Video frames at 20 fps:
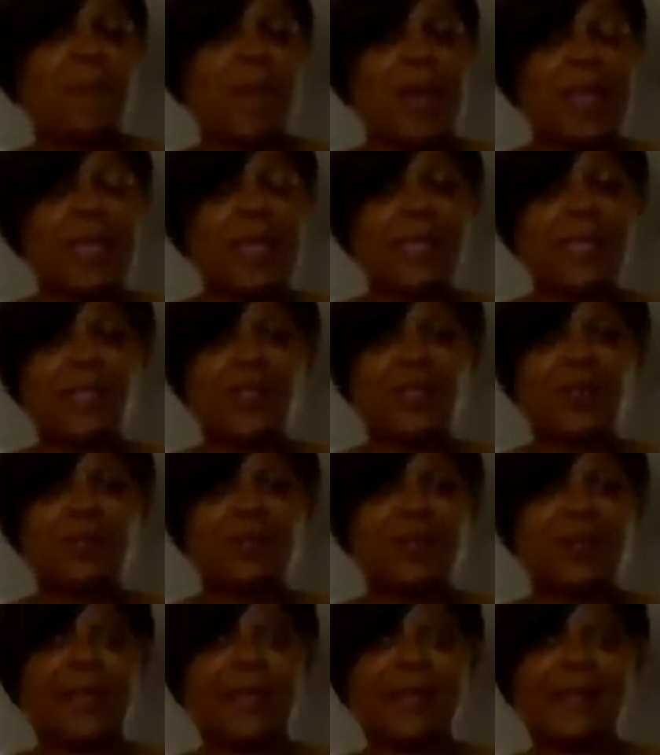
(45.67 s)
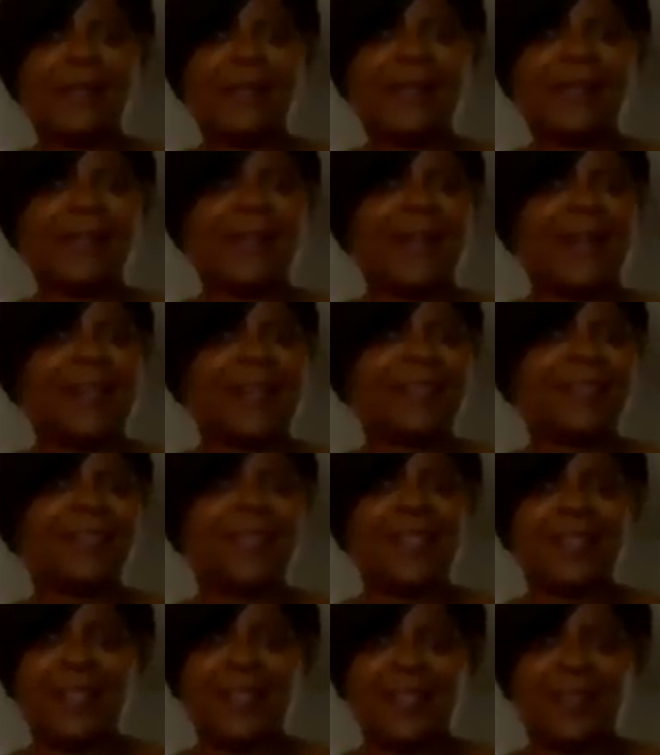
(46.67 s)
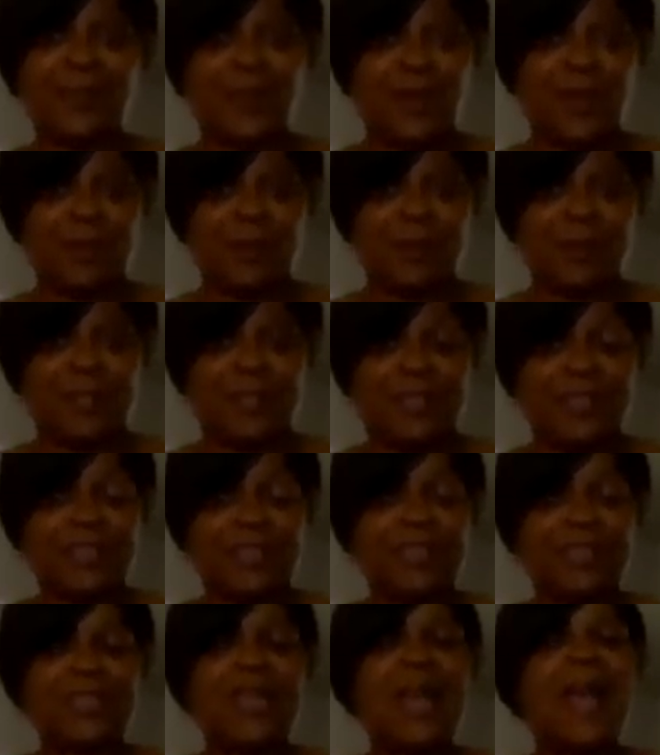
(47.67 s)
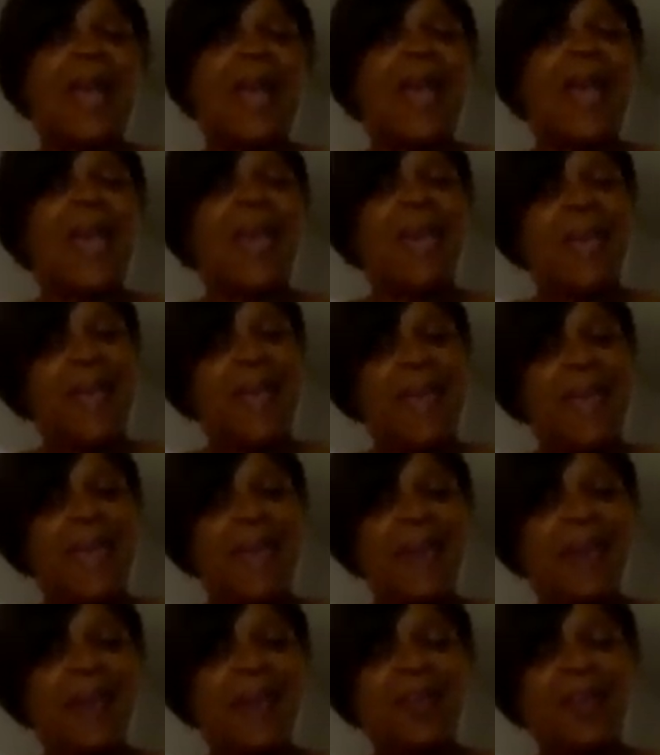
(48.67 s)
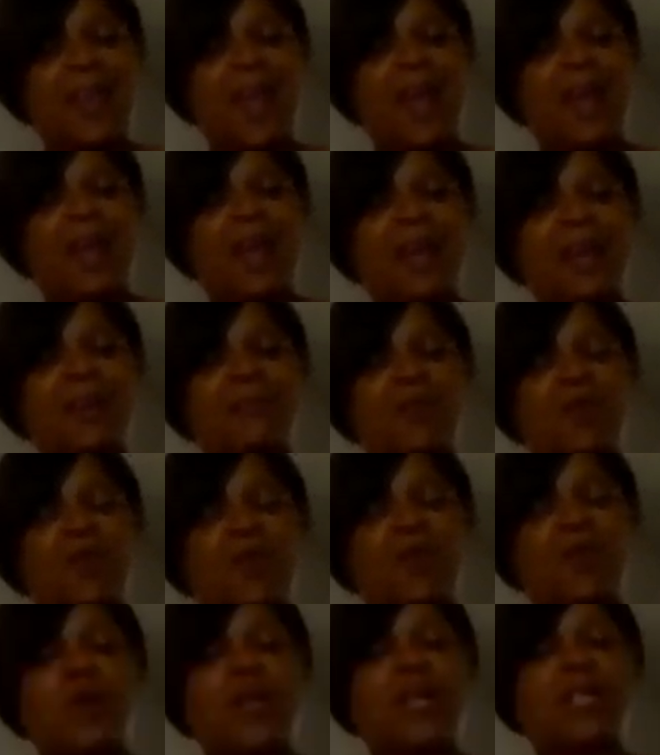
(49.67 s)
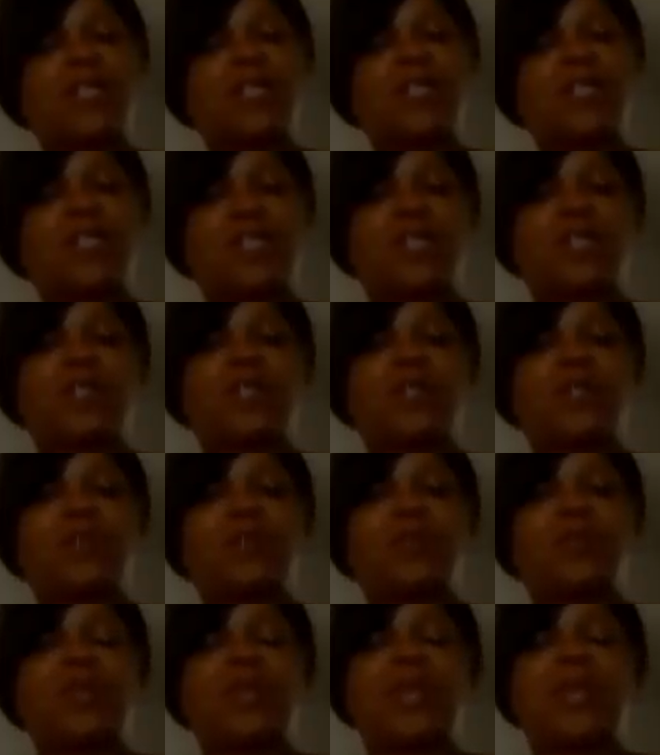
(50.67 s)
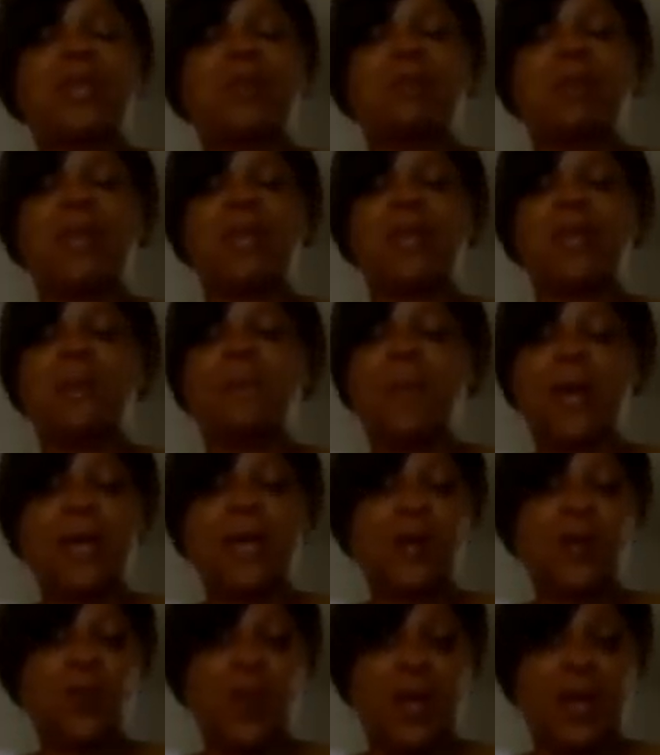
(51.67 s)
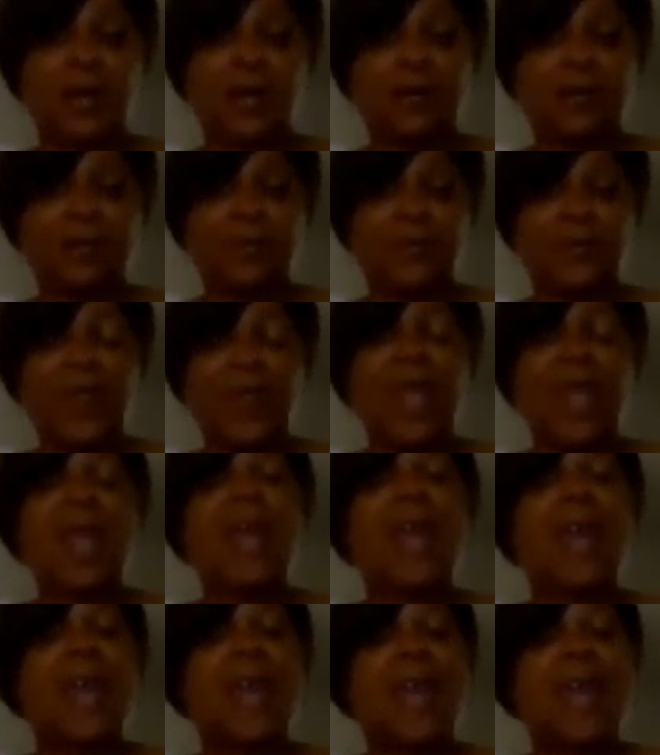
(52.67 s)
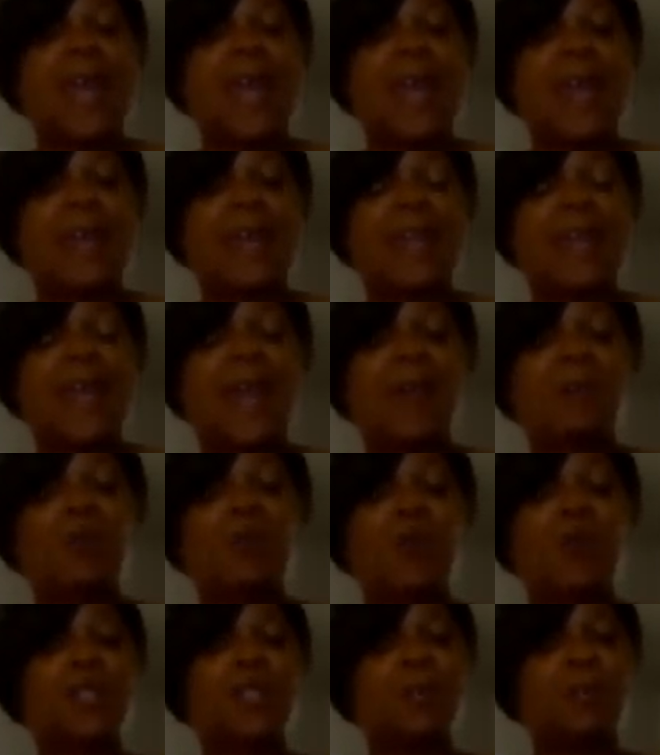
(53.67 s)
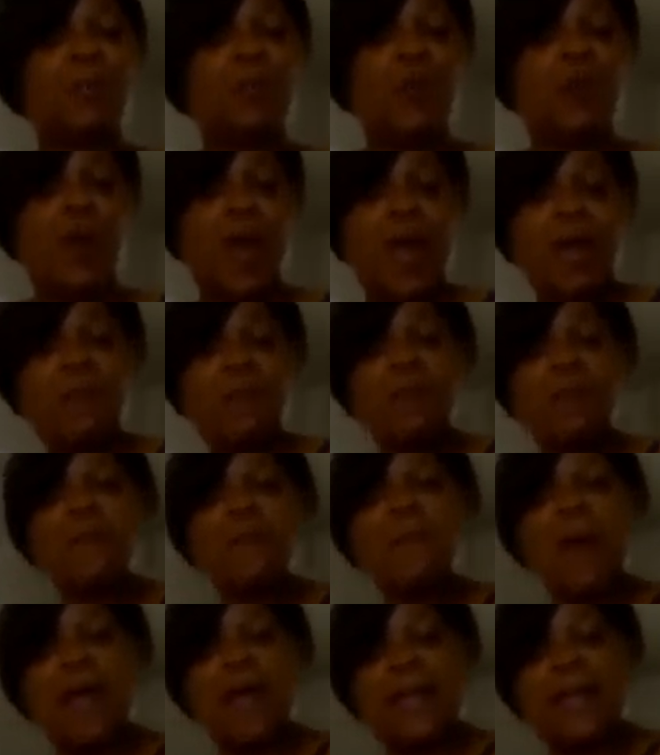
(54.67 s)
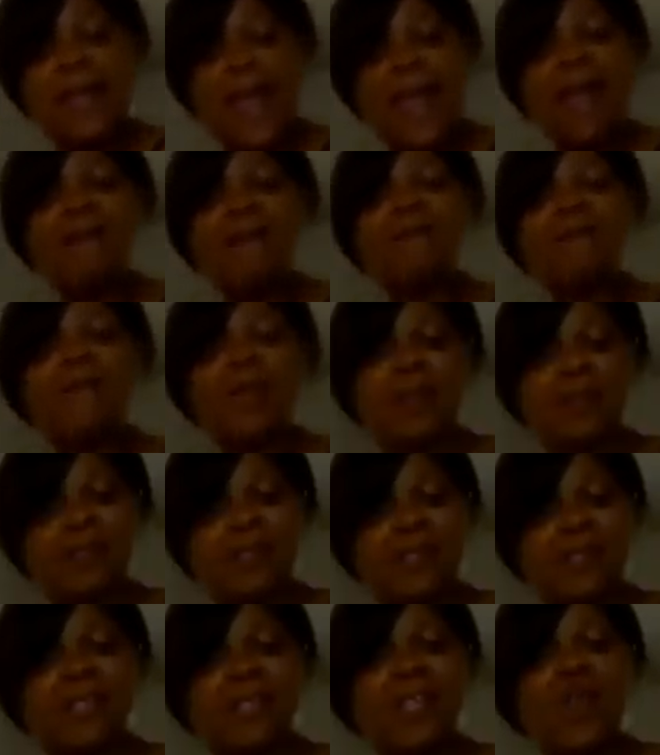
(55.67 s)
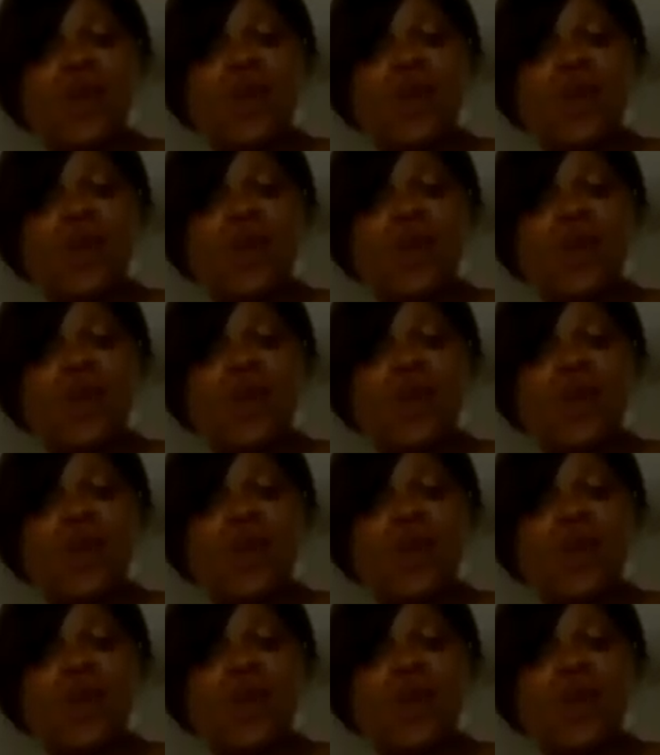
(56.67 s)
my easel because I just got the carpet cleaned. And I'm going to get me a bucket of water and I'm going to prime my canvas